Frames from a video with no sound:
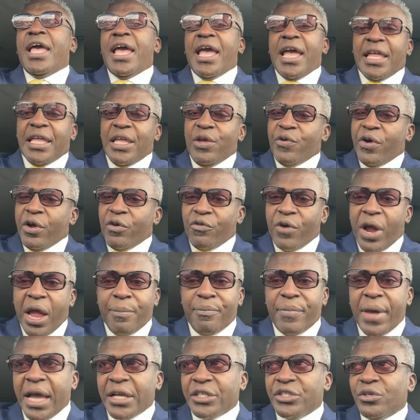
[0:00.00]
and he went right
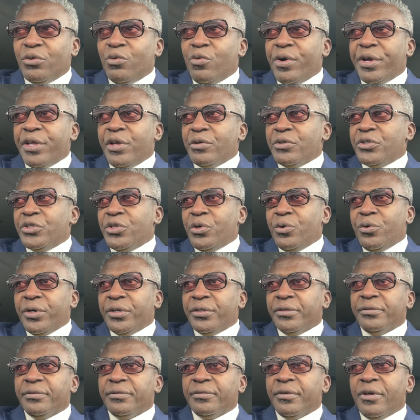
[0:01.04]
back to what he was doing.
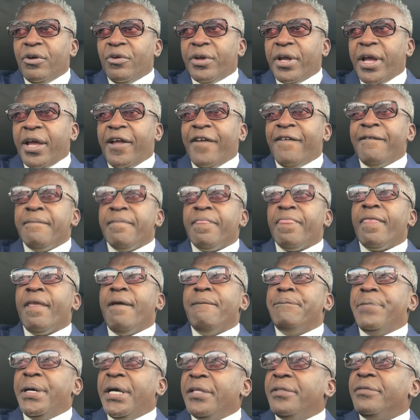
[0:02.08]
Okay,
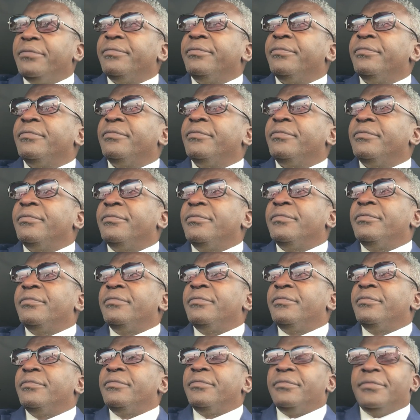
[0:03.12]
but
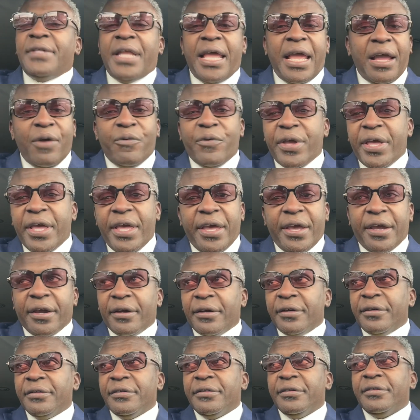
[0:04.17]
now we're here.